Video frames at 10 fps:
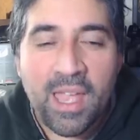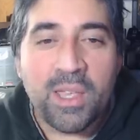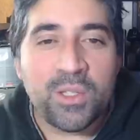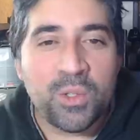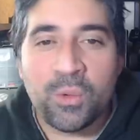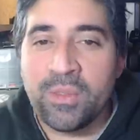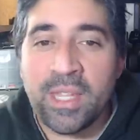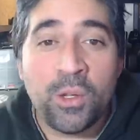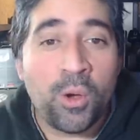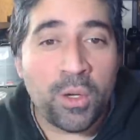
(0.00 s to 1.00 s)
Sean, they're
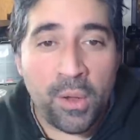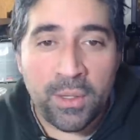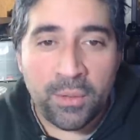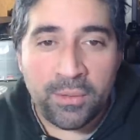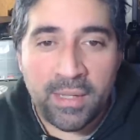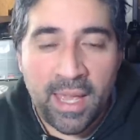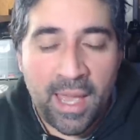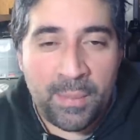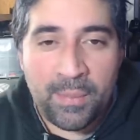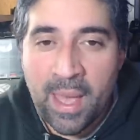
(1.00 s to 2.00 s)
not going on
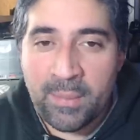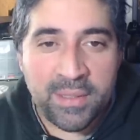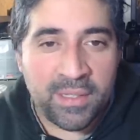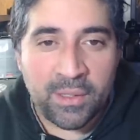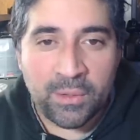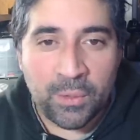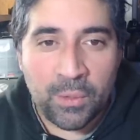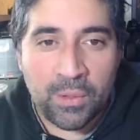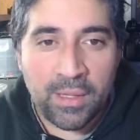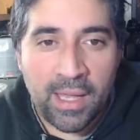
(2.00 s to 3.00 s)
Amazon at
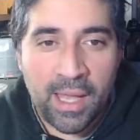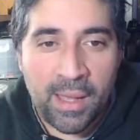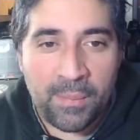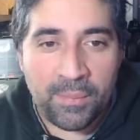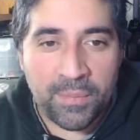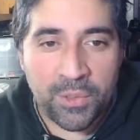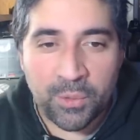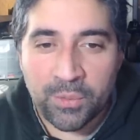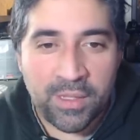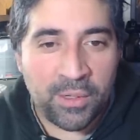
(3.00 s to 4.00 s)
all.
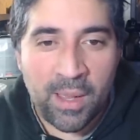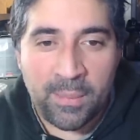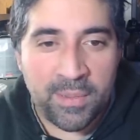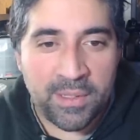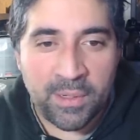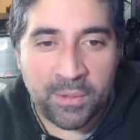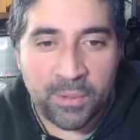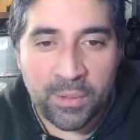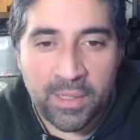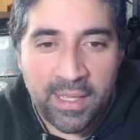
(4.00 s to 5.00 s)
Sean, they're not Amazon at
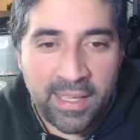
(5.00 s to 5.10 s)
all.